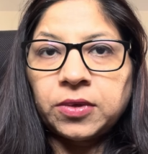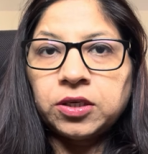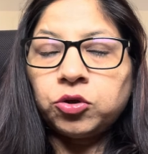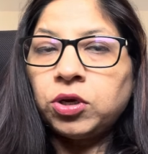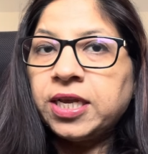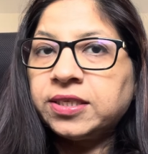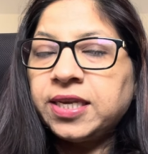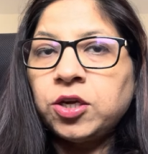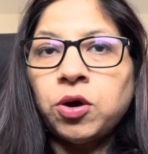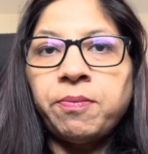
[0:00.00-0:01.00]
So let's say
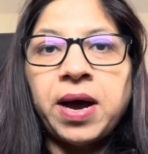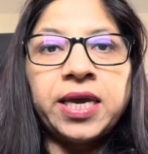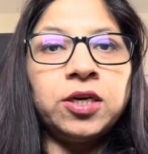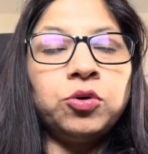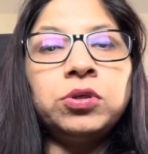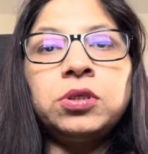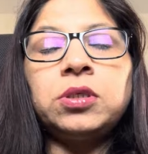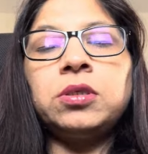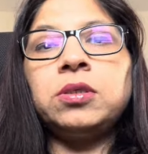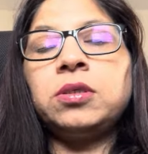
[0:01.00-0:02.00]
you're buying
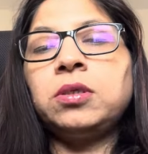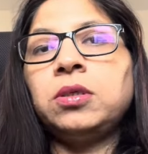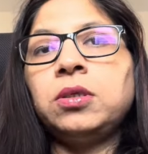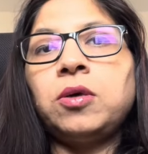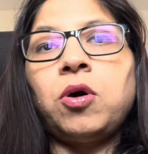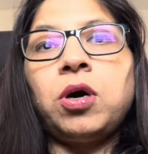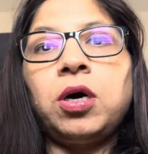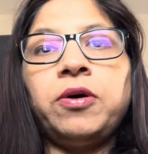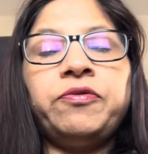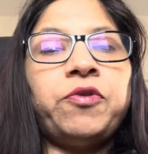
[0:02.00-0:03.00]
goods
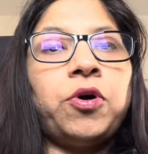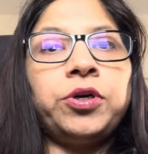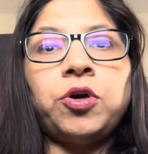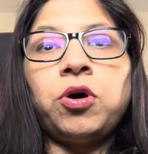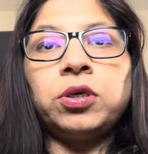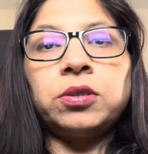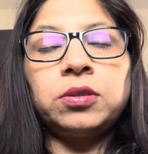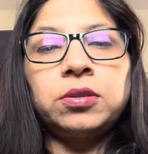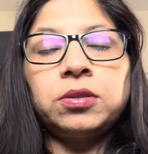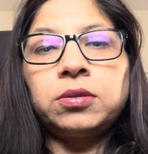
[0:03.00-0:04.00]
for your
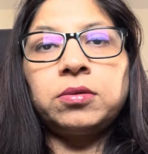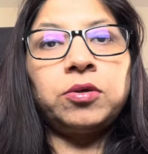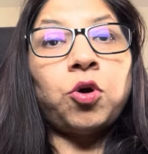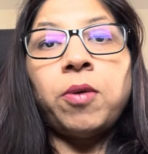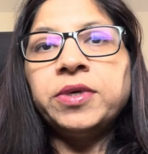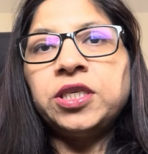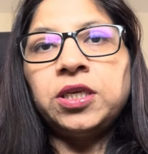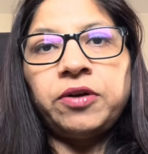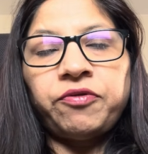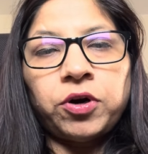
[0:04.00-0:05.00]
raw
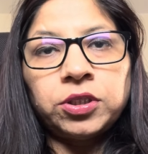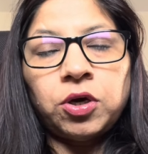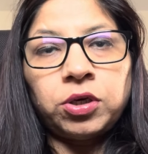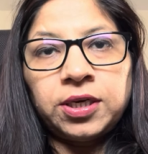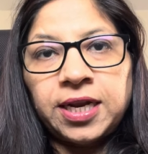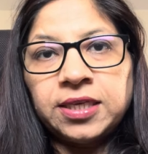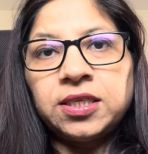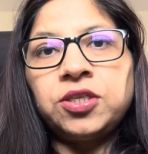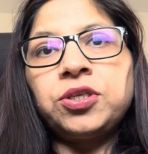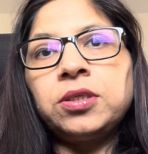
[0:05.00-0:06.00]
material for the
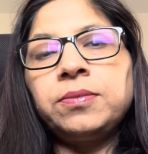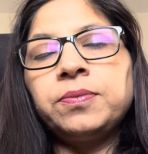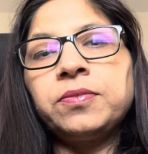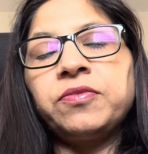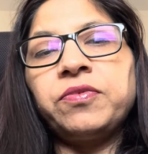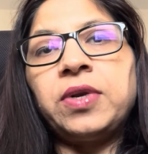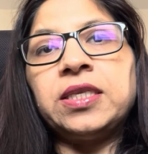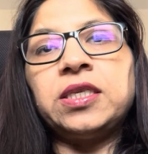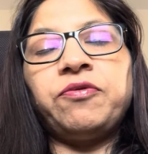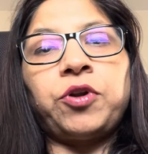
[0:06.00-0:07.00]
organization,
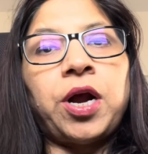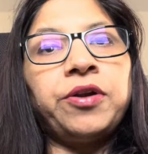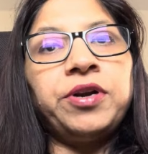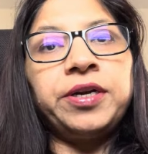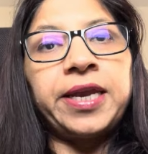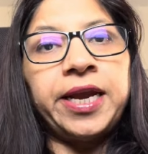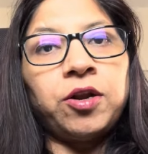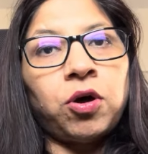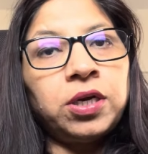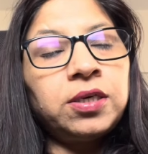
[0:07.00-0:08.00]
let's say for
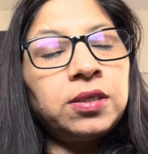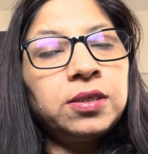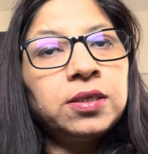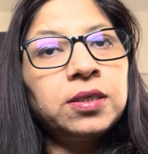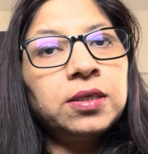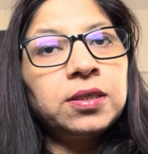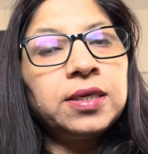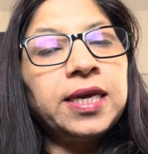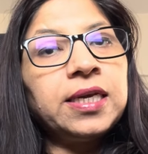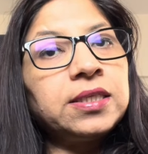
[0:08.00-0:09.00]
$100K,
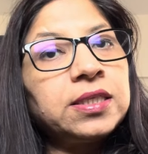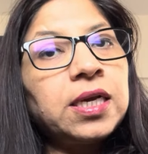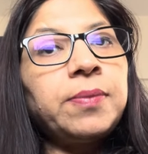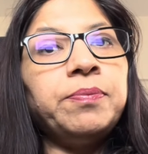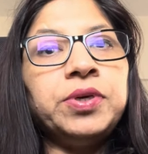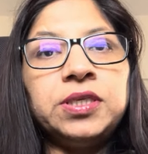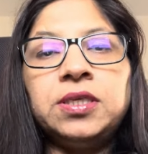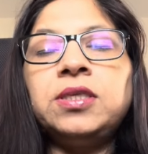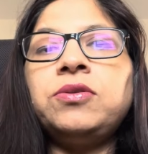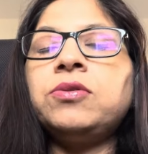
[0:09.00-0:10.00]
it's a
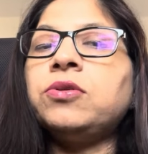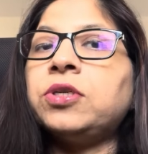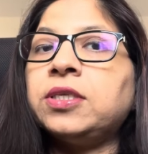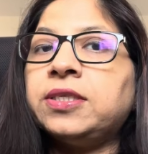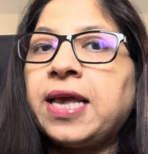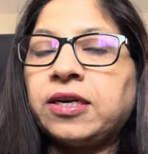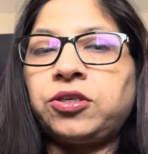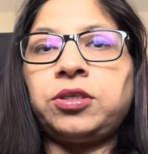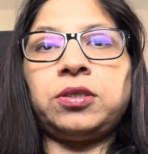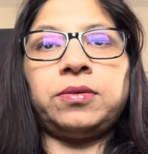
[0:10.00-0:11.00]
business
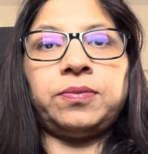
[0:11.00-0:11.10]
transaction.